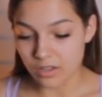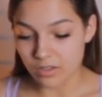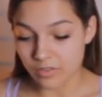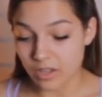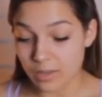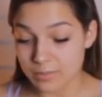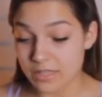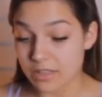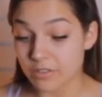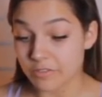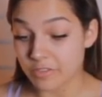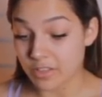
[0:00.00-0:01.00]
of Cups and
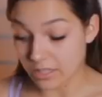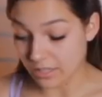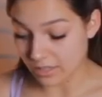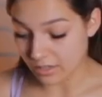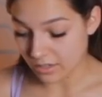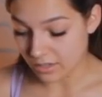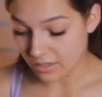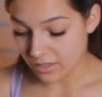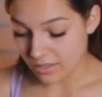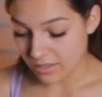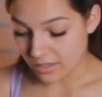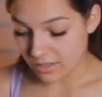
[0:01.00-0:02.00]
they're feeling it.
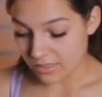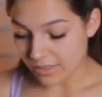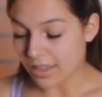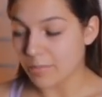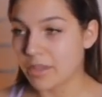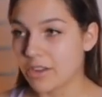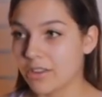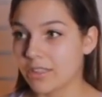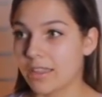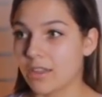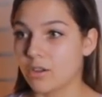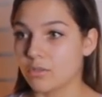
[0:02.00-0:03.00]
Like, I'm hearing,
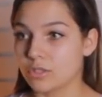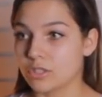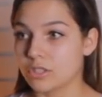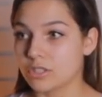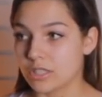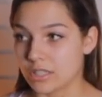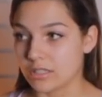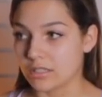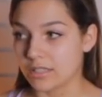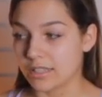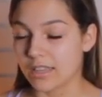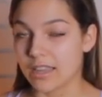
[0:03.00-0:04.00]
like, oh, shit,
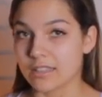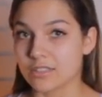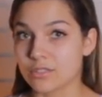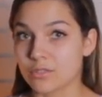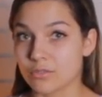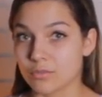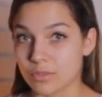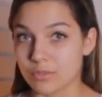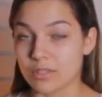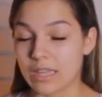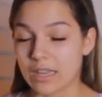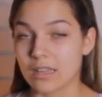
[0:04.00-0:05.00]
like, I
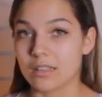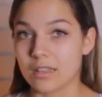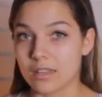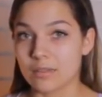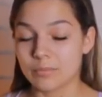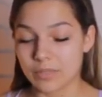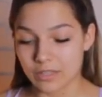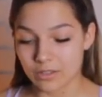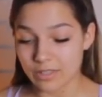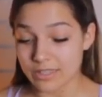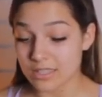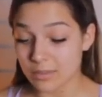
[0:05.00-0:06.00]
screwed the hell up, you
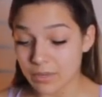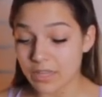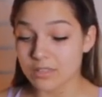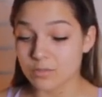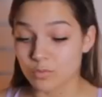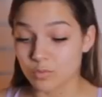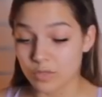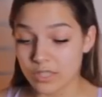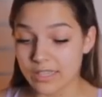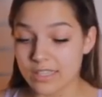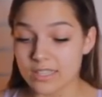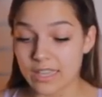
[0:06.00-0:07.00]
know? Like, somebody is
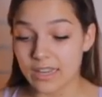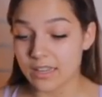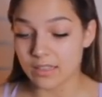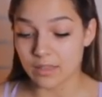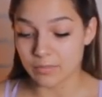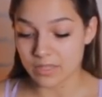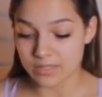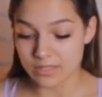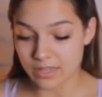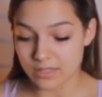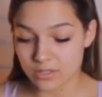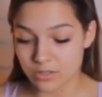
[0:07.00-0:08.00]
really, it's hitting them this
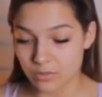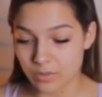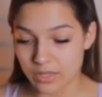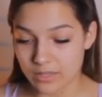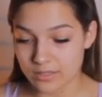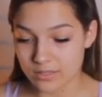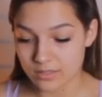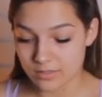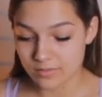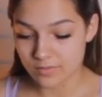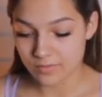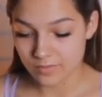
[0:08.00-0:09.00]
next 2 weeks.
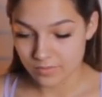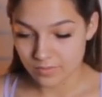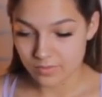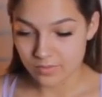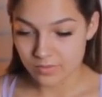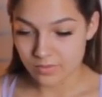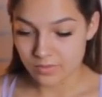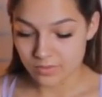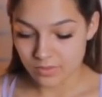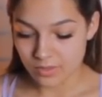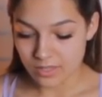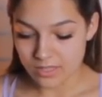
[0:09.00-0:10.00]

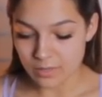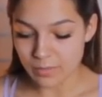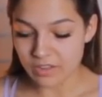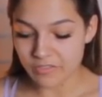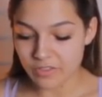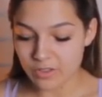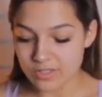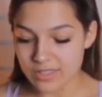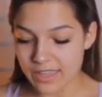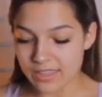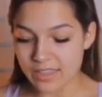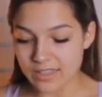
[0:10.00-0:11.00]
Somebody feels
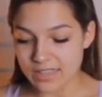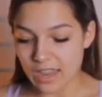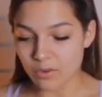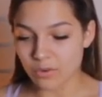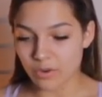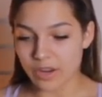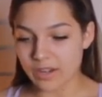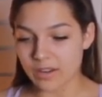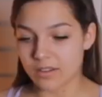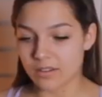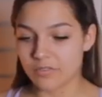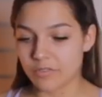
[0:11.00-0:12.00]
like they
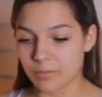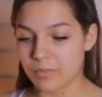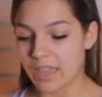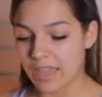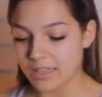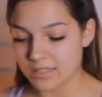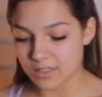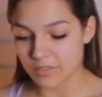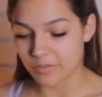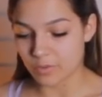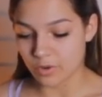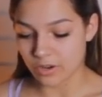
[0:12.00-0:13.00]
downgraded from the 8 to
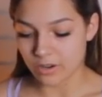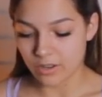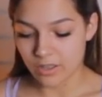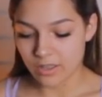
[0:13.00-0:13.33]
the 4.